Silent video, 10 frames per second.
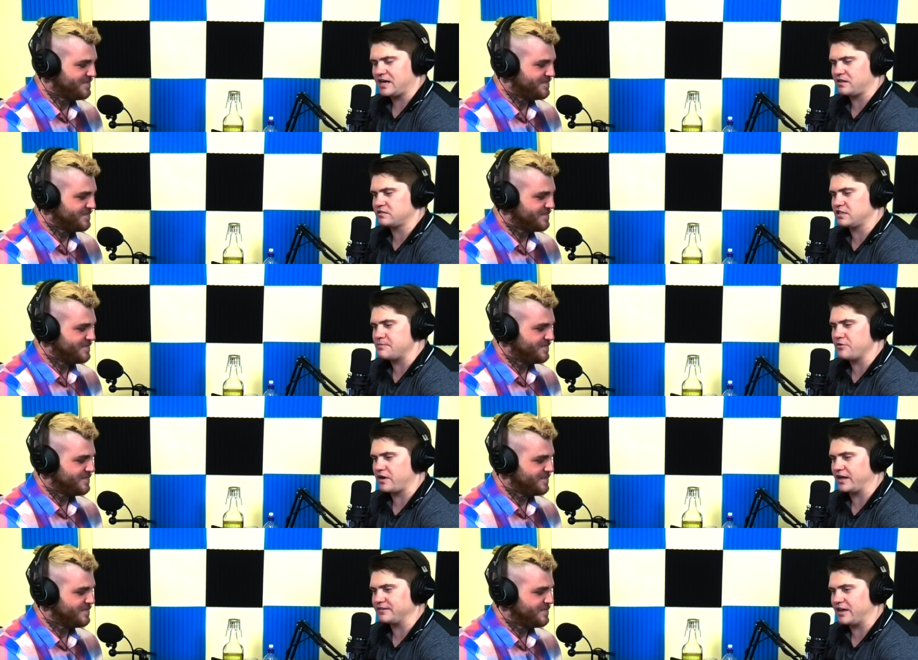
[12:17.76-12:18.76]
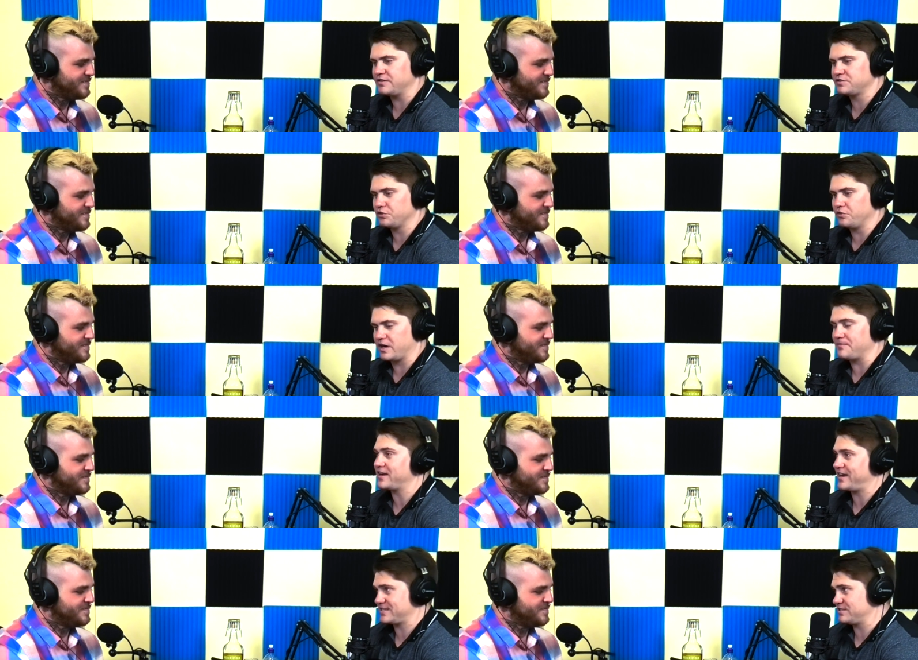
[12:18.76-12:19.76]
Speaker 1: out of the cinema and I, I, saw one
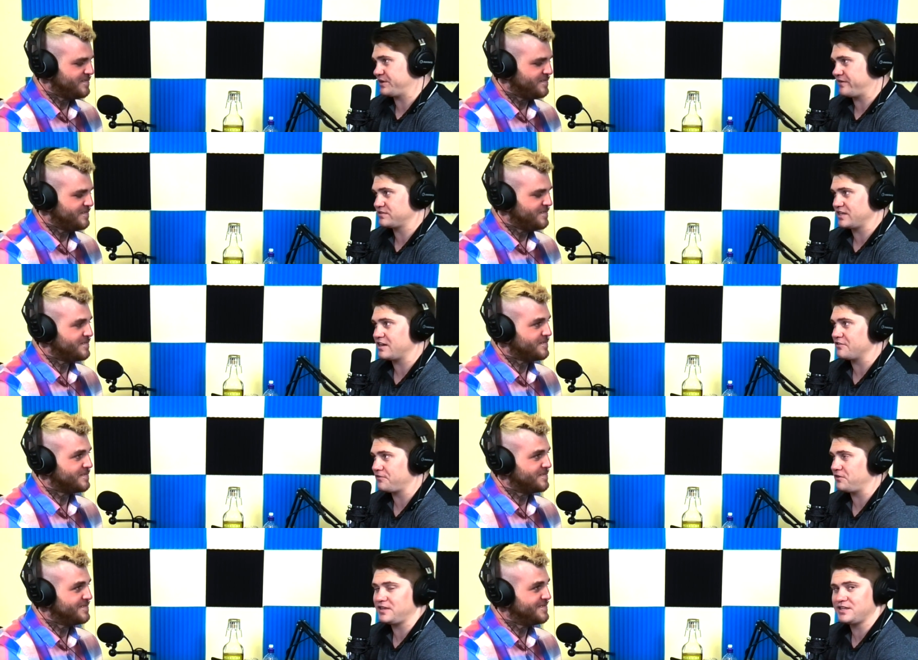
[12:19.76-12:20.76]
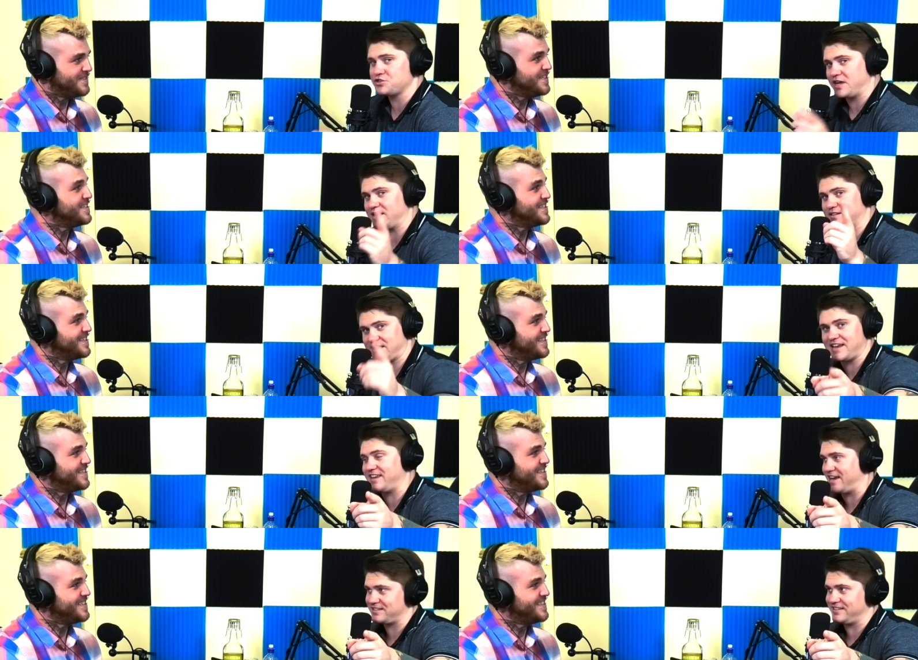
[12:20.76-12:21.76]
of my cousins who I haven't seen in a few years. Shout out to
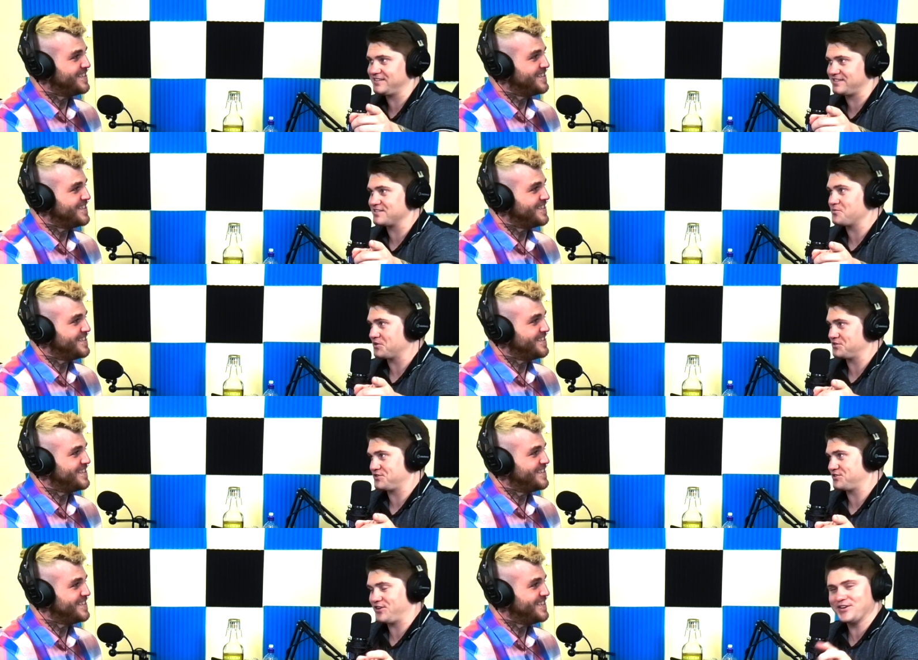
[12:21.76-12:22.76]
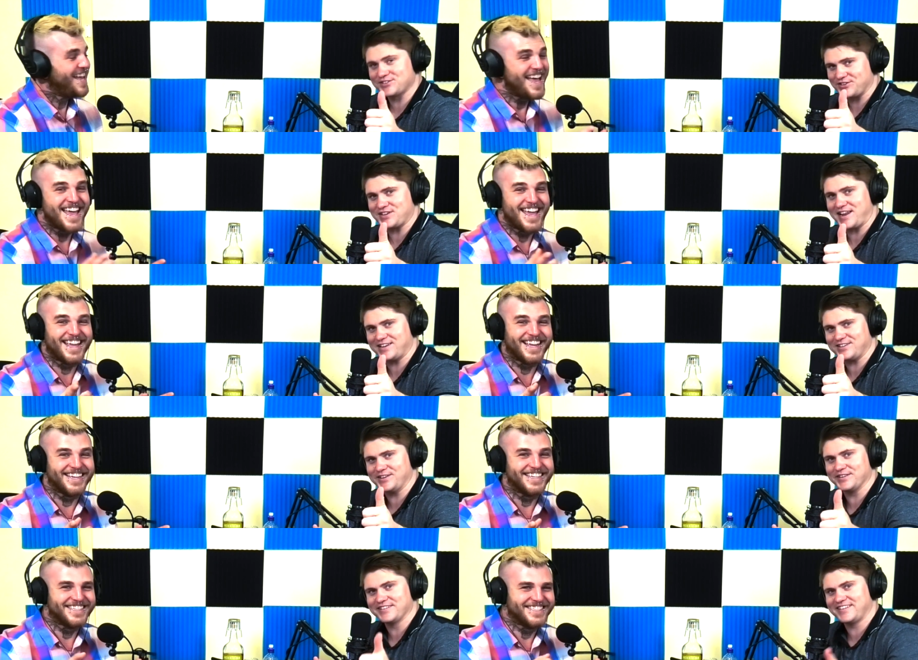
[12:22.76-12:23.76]
Zach; he actually listens and watches the show. So hey. shout out to
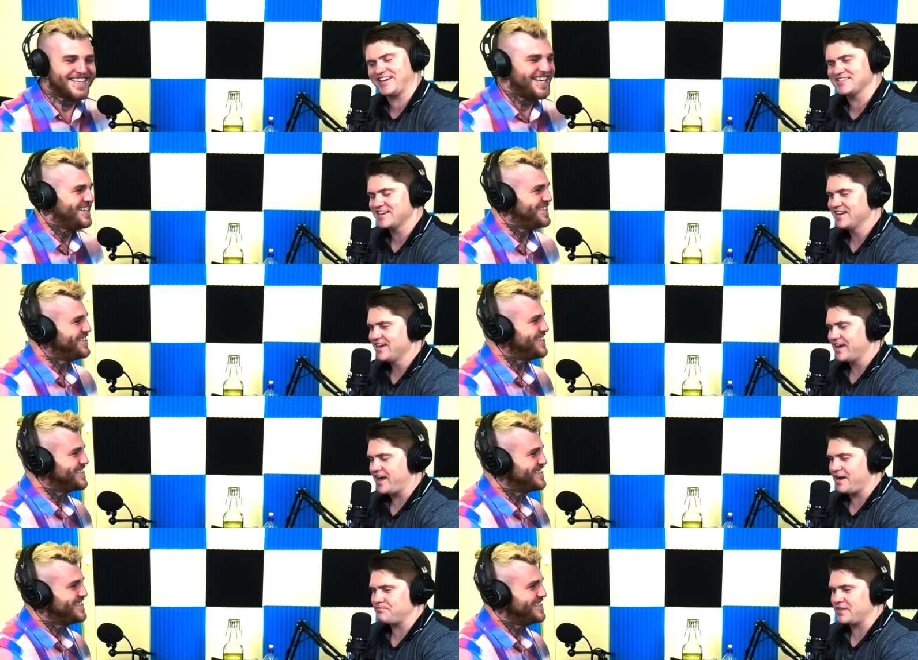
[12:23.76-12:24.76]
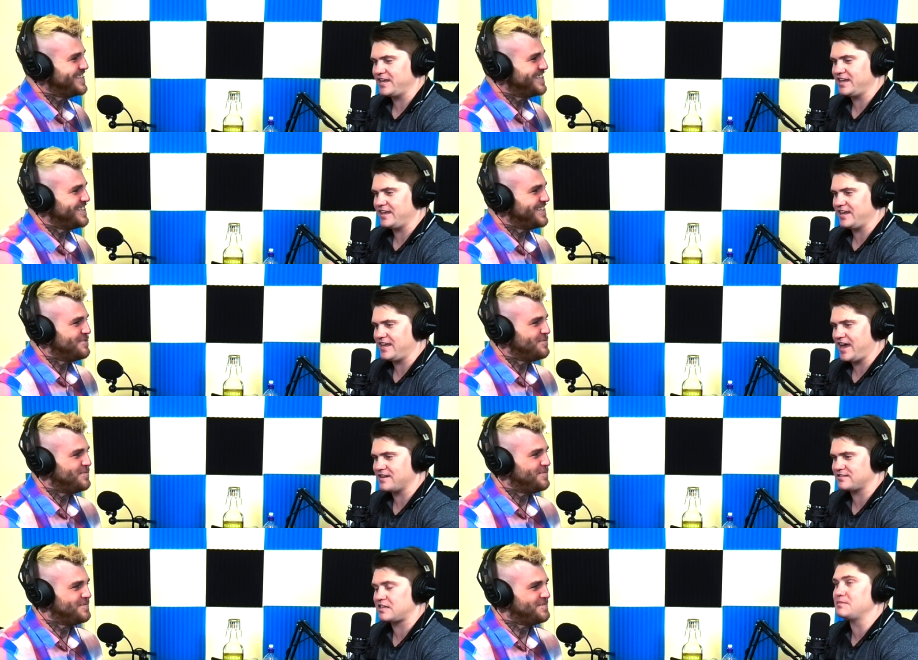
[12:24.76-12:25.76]
you guys. Yeah, nice. Um, he he
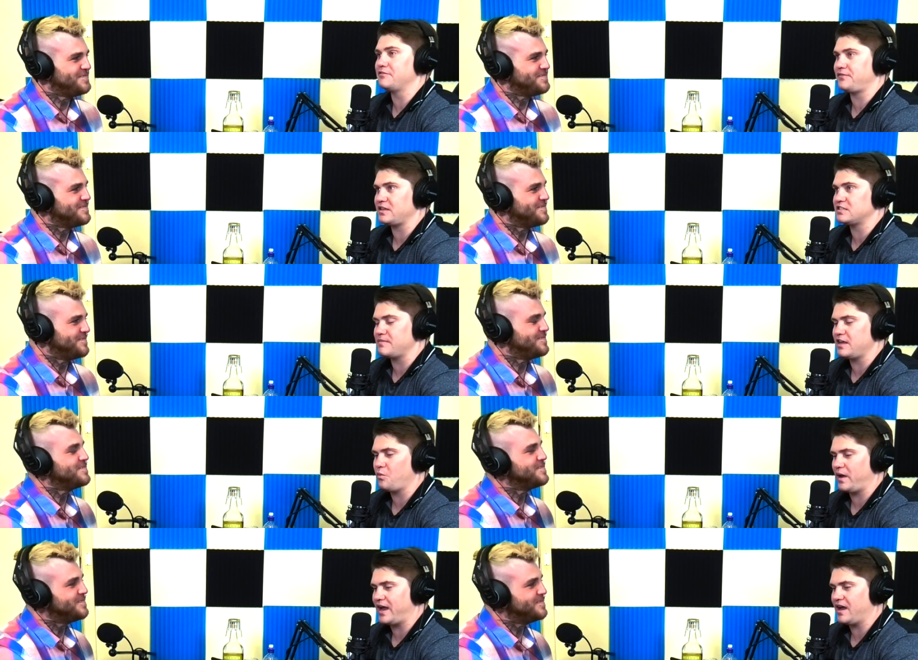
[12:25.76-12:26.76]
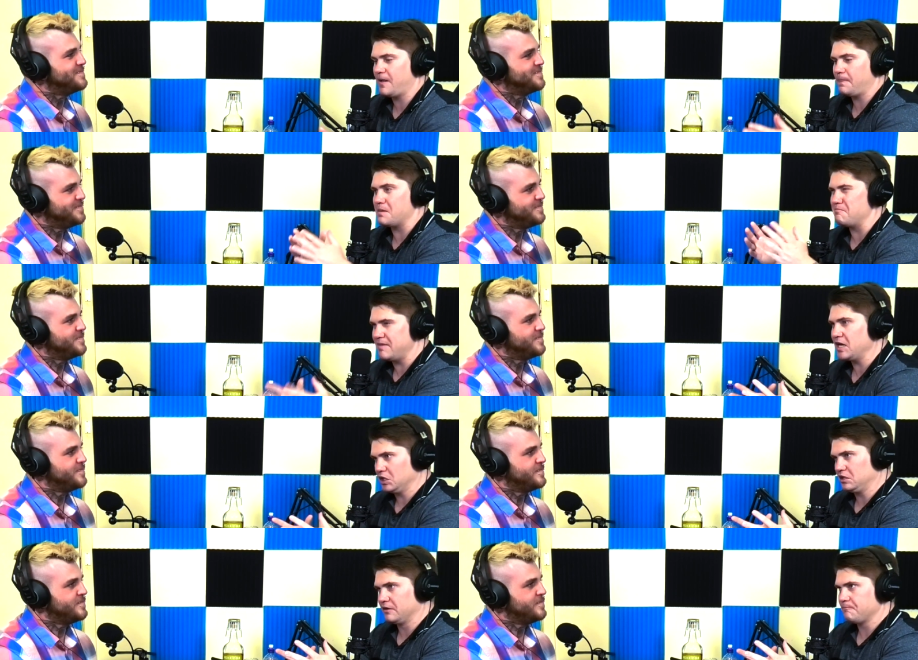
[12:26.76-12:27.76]
had a similar feeling to me where mm. the
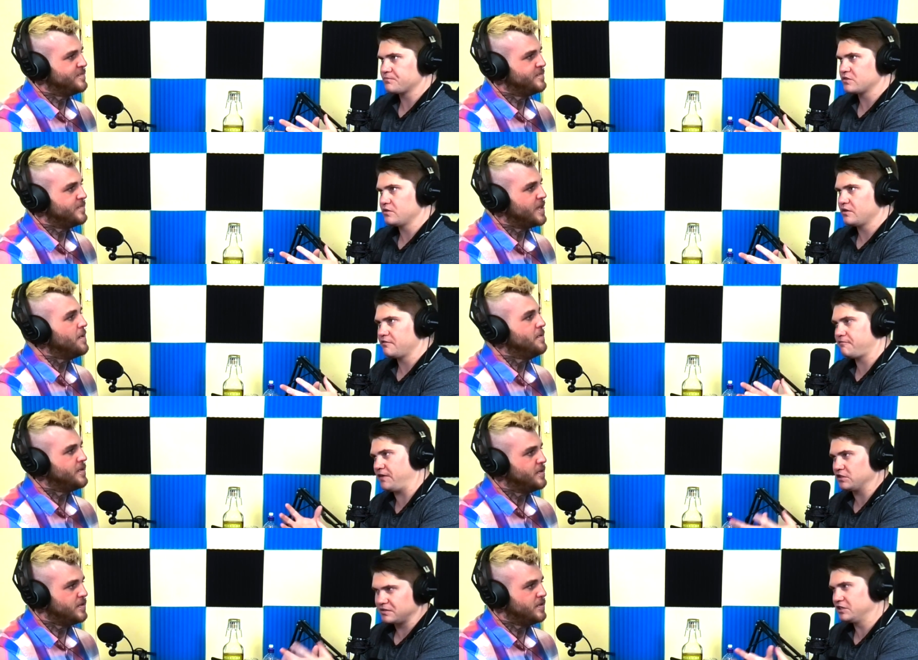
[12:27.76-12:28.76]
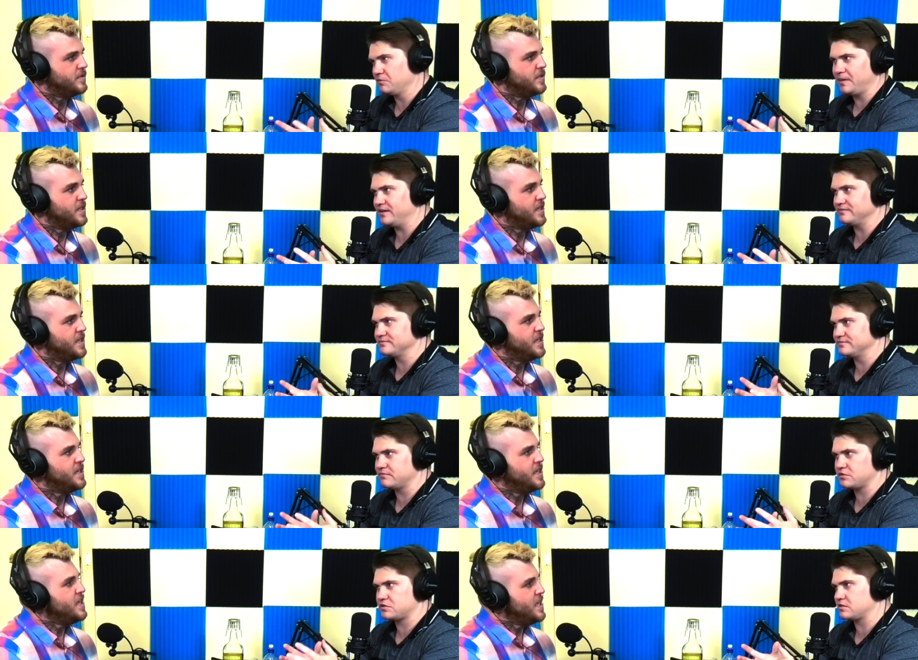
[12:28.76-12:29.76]
middle, felt a little bit
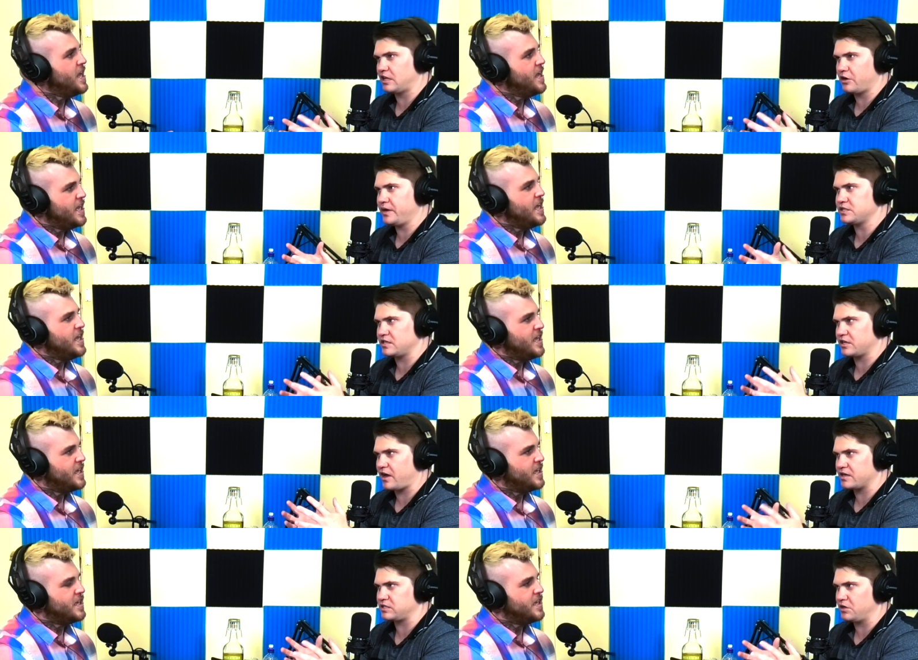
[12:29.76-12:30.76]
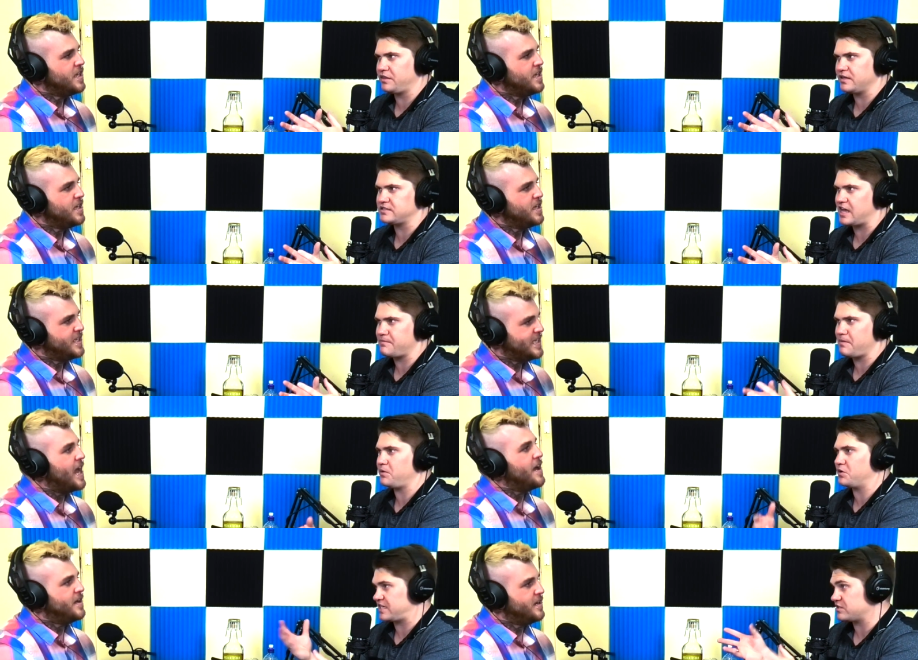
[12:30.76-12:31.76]
slowish and it kind of slowed things down a
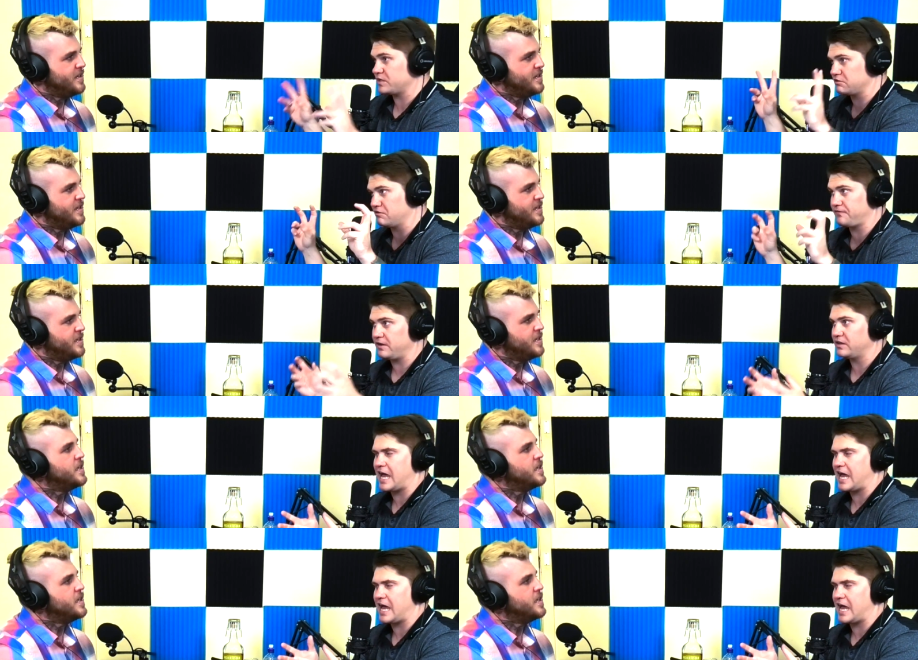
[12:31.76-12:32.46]
bit yeah. because that's when the reveal